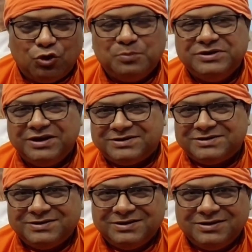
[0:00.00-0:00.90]

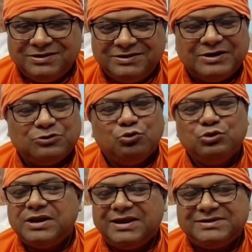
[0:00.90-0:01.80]
objects, they
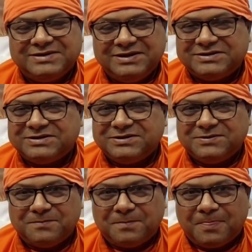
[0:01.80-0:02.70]
don't exist.